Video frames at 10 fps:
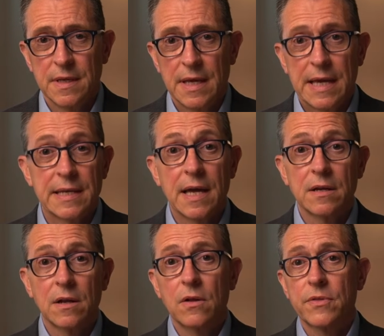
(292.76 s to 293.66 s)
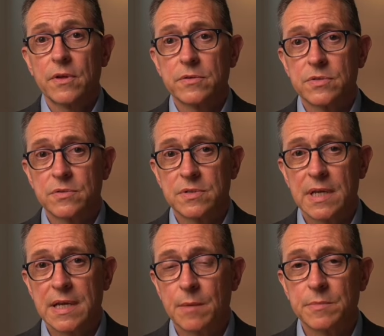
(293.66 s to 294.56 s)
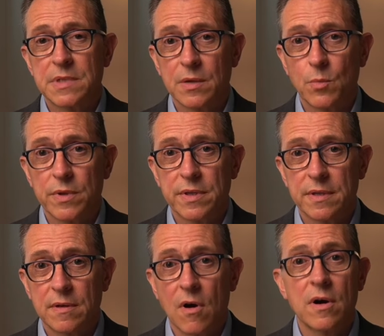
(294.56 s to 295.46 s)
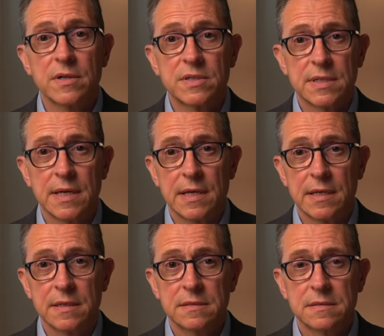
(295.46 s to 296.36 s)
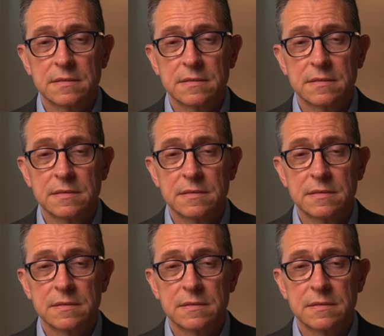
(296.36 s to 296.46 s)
And not all those who say I'm done with it are saying